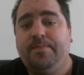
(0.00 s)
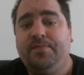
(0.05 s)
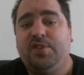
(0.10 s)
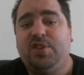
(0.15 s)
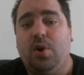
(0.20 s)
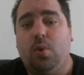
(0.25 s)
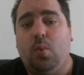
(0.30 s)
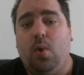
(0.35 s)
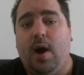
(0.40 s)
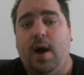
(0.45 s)

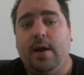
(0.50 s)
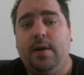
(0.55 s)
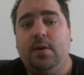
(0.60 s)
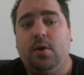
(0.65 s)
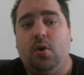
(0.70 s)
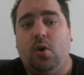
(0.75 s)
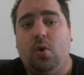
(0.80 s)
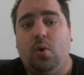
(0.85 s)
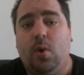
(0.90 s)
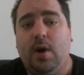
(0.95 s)
So one,
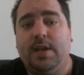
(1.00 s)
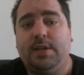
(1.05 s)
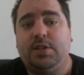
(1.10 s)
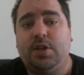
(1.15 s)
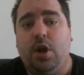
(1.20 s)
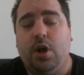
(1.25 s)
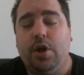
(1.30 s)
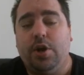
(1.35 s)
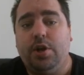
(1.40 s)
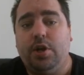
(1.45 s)
always
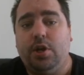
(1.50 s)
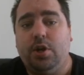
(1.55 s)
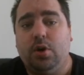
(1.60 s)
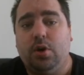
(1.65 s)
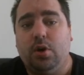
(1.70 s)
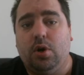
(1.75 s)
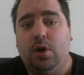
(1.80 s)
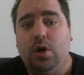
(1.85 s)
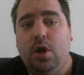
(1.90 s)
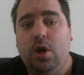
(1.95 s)
go to
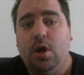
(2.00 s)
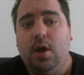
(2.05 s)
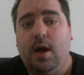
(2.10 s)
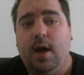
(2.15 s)
your